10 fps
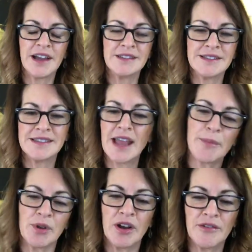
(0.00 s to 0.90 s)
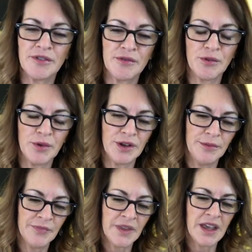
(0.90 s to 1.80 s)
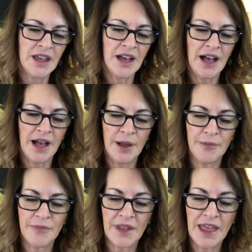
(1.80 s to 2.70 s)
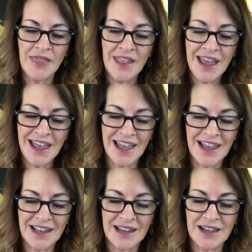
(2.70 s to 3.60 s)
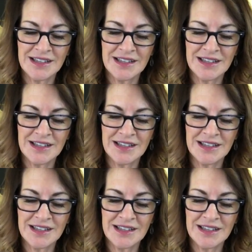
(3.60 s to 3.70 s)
snap it off, if you will. And then,